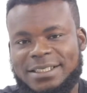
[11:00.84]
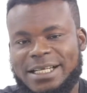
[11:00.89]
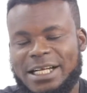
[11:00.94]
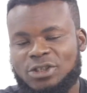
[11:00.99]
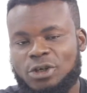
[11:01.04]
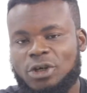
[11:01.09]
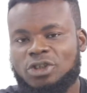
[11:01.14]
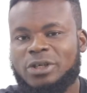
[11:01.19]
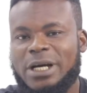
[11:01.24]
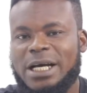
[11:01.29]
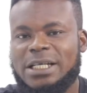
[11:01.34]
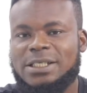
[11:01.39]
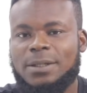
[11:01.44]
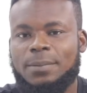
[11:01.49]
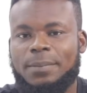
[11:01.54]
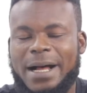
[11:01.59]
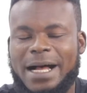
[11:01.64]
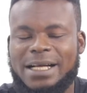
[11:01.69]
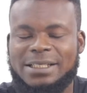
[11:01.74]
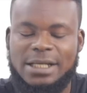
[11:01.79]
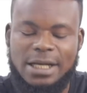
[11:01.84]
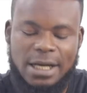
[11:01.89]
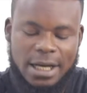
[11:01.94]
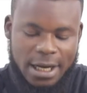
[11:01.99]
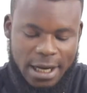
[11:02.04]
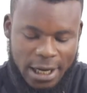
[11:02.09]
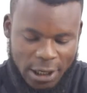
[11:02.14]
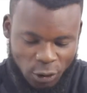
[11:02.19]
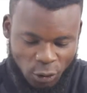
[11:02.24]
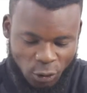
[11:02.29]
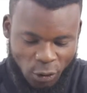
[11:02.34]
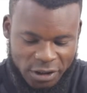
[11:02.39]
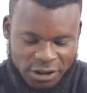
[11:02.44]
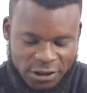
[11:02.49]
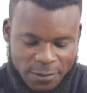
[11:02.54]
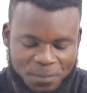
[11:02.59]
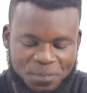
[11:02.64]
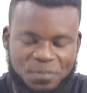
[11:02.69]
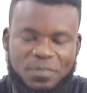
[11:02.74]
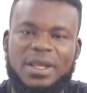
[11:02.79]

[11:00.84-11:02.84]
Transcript: that you're trying to pass across.